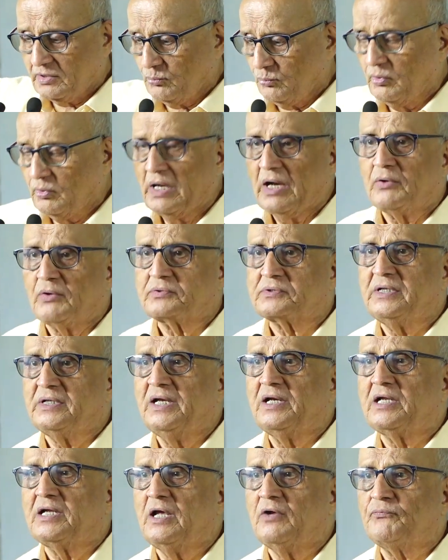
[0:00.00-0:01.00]
we have
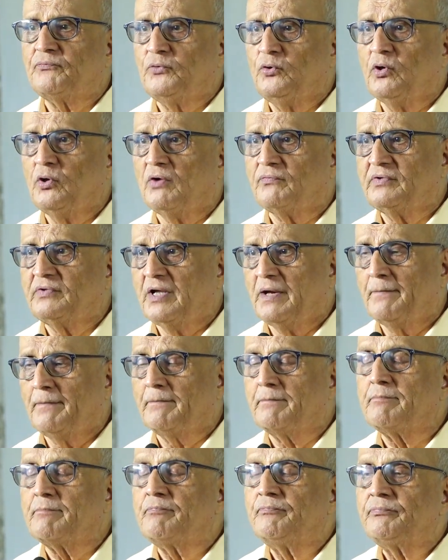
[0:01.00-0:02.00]
seen a few of them,